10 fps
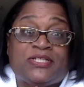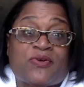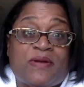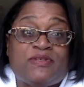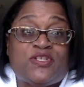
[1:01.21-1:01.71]

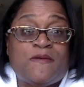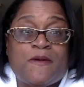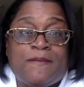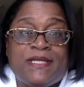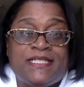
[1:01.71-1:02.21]
So I'm
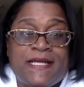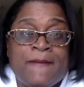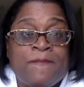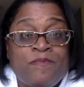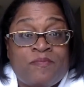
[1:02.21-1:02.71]
super
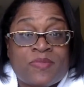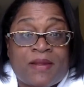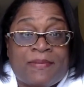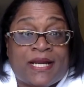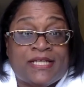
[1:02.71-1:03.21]
busy,
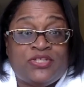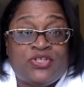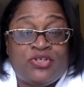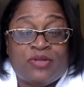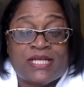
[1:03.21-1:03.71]
but I
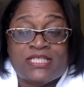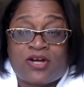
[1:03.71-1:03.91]
do like to